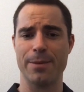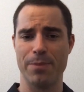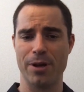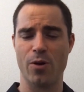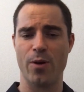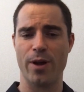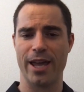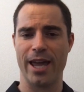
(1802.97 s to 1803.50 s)

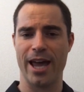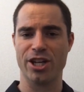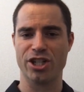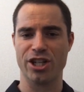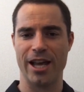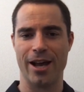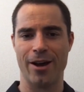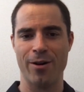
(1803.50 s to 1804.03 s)
Bitcoin Cash
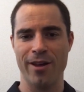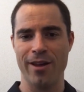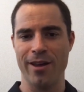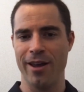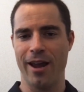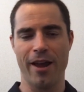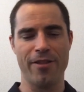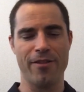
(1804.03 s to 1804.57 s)
now.
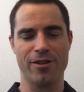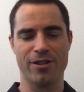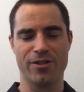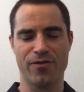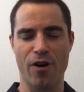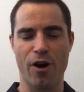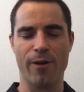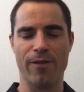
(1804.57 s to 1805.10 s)
And there's
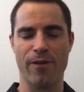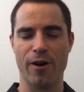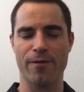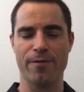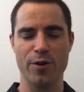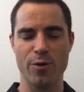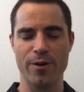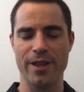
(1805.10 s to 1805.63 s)
far, far
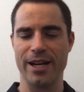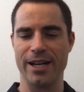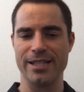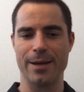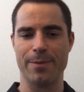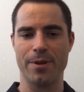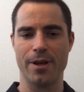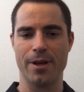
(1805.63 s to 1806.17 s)
fewer that
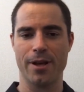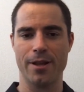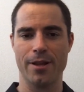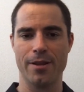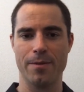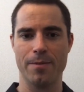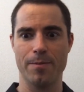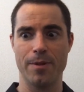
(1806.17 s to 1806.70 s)
accept the
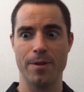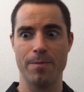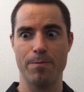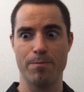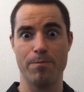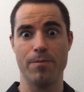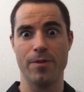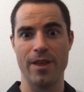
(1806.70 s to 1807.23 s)

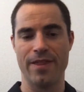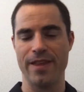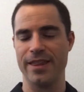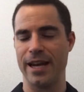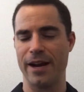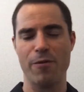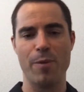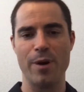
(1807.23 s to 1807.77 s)
thing
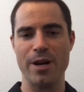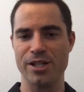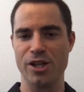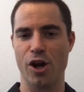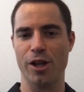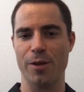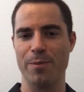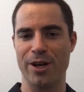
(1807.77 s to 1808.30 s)
that everybody's
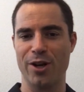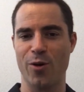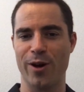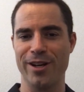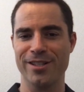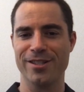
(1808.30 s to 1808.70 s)
calling Bitcoin.